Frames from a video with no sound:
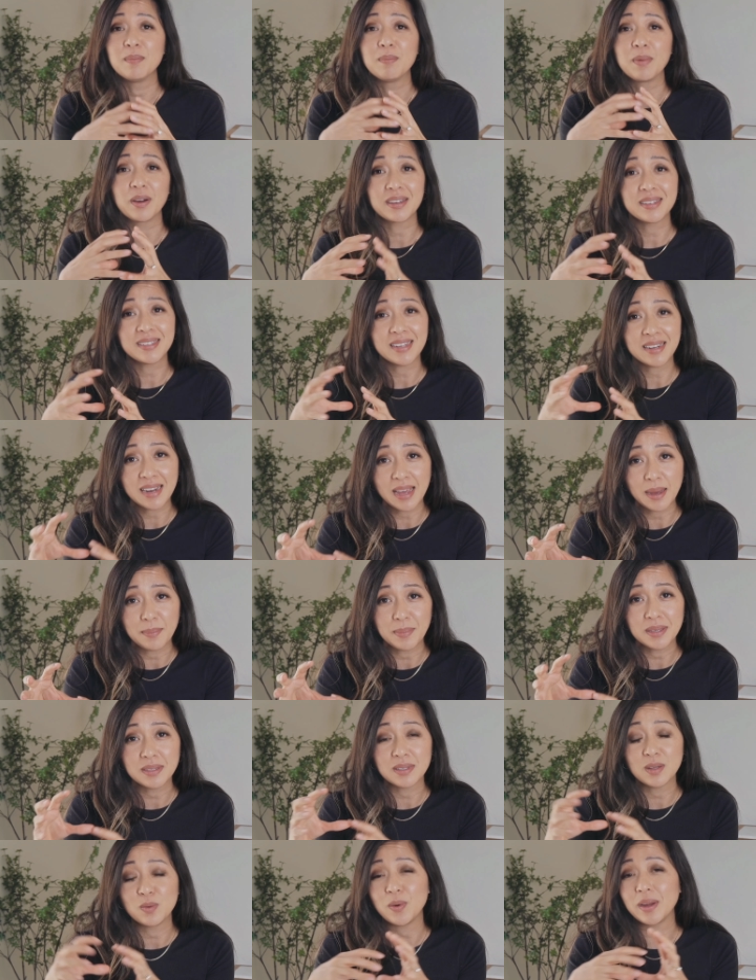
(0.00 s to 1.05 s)
market
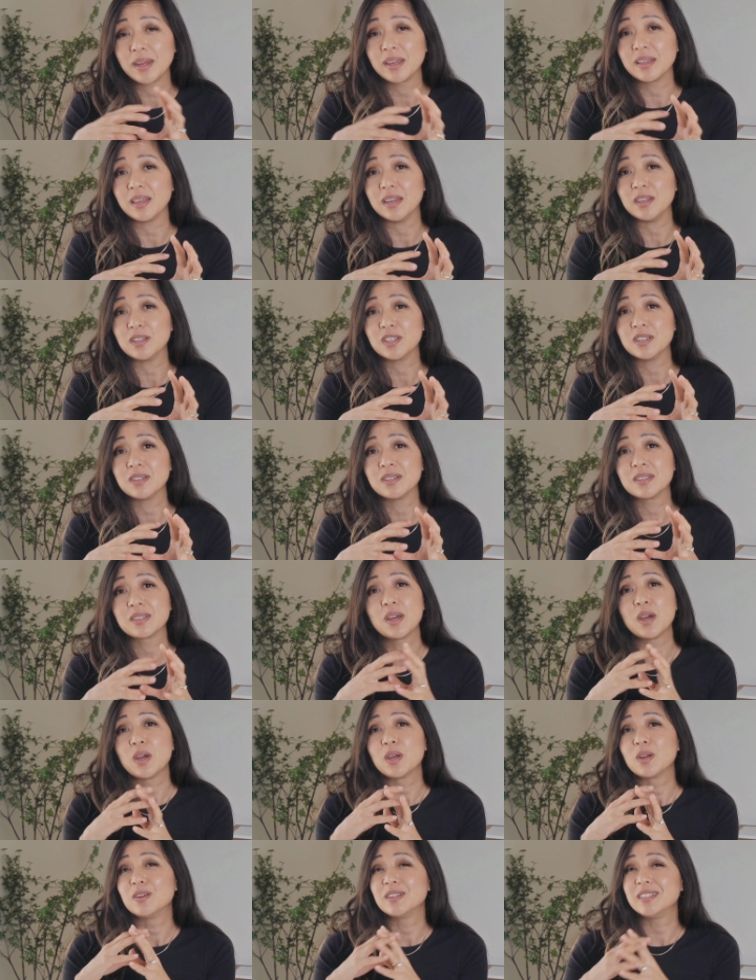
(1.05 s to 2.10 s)
dynamics, and regulations,
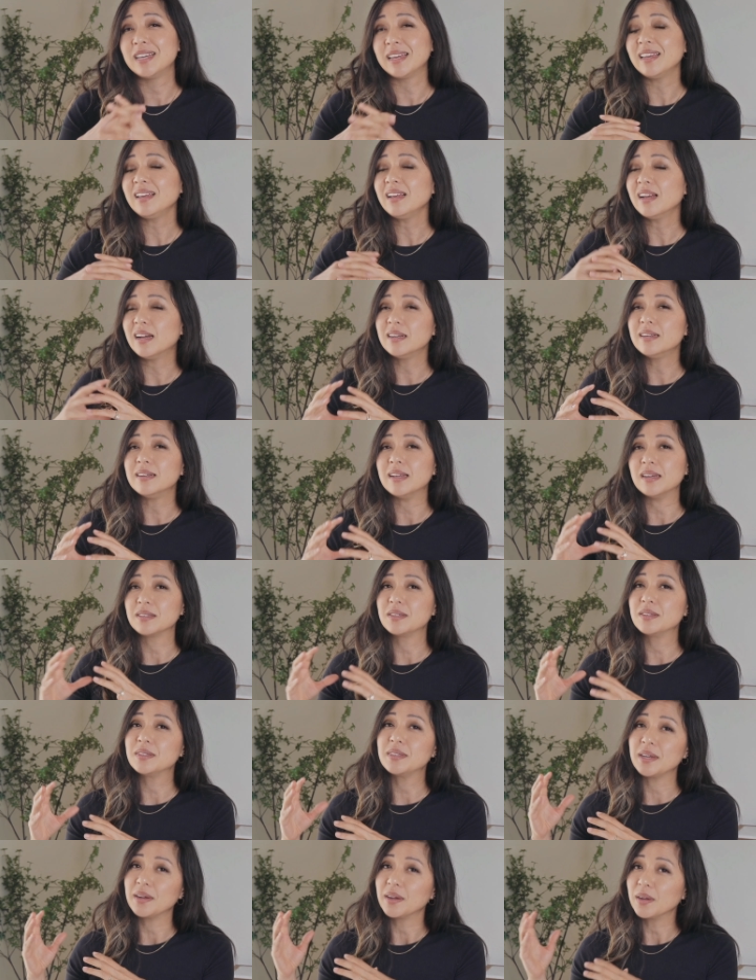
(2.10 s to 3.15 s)
you're taking
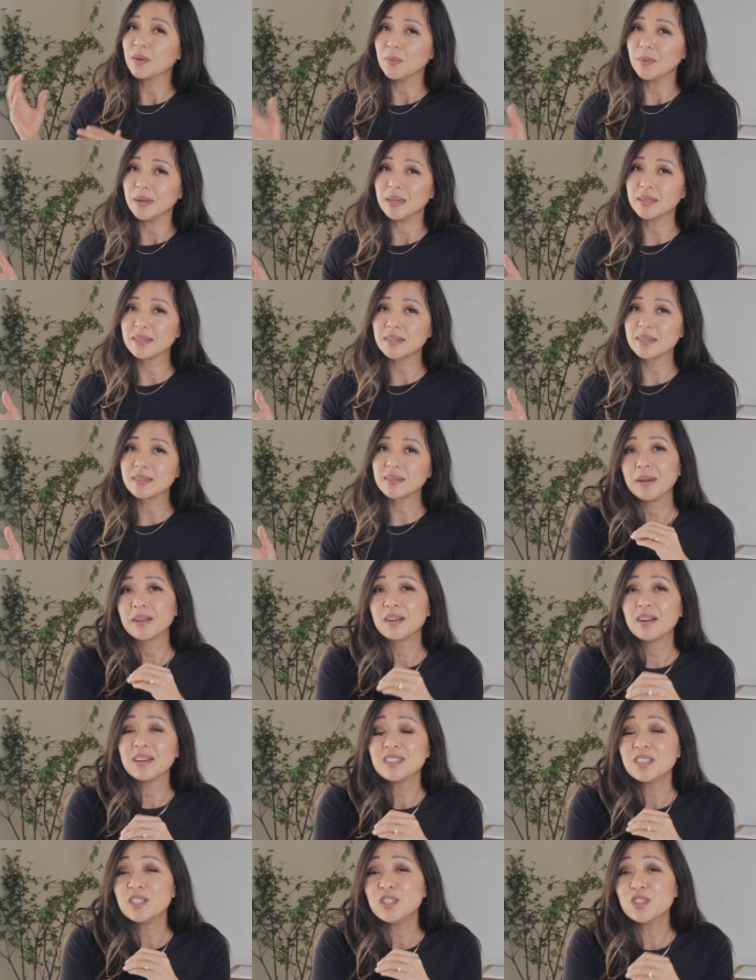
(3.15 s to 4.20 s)
unnecessary risks. By
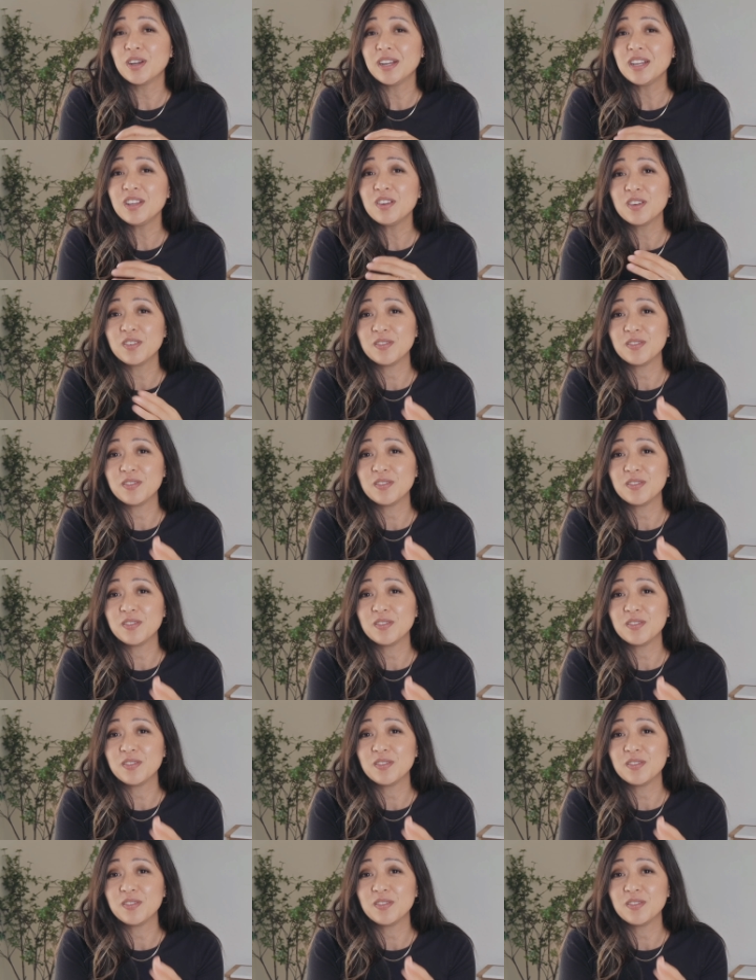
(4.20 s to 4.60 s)
concentrating your